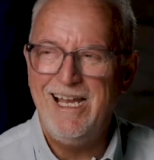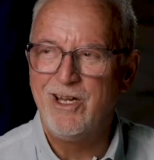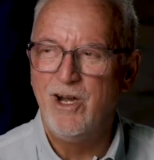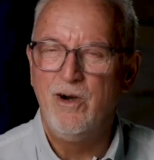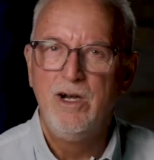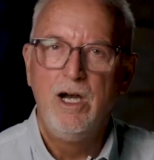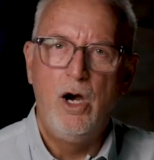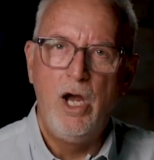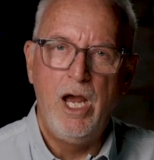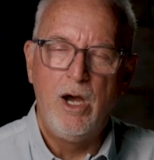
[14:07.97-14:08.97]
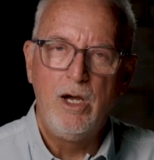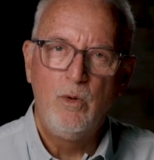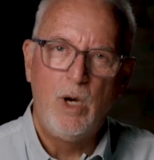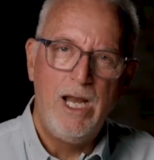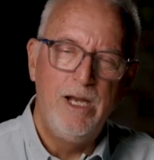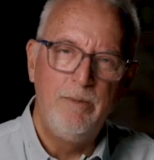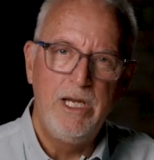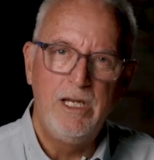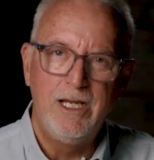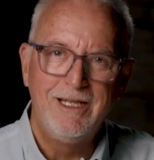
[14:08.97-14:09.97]
And they go, oh, yeah, well, I didn't
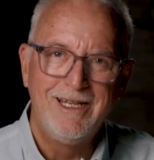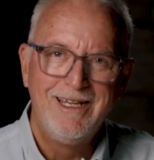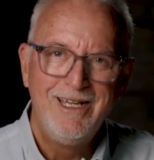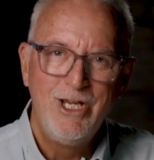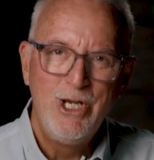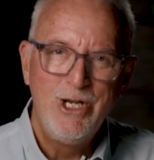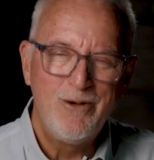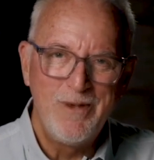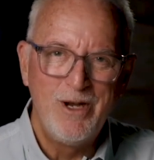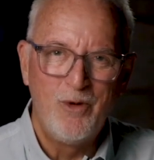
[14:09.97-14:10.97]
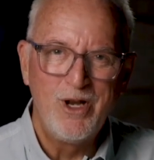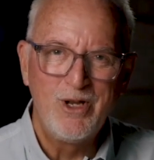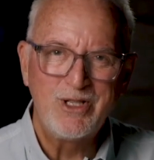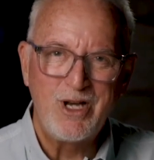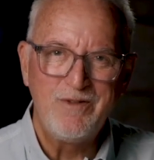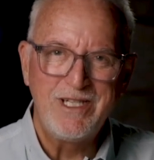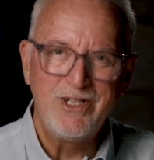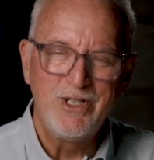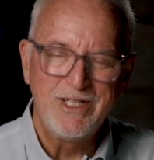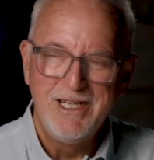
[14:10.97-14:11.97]
mean it. You ever been in one of those
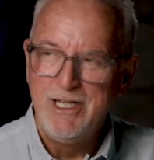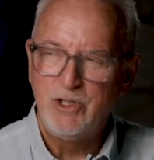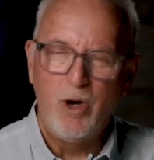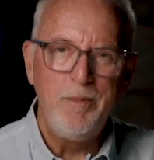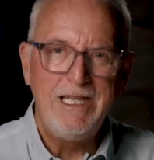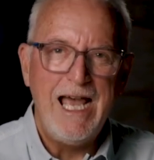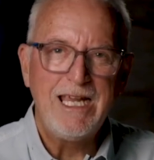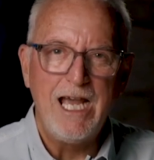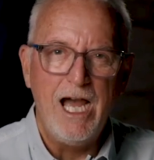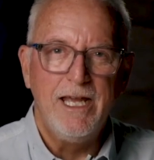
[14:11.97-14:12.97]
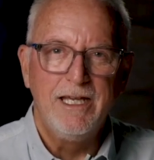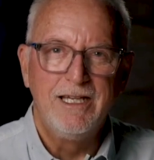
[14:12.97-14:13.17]
conversations? Don't be that guy.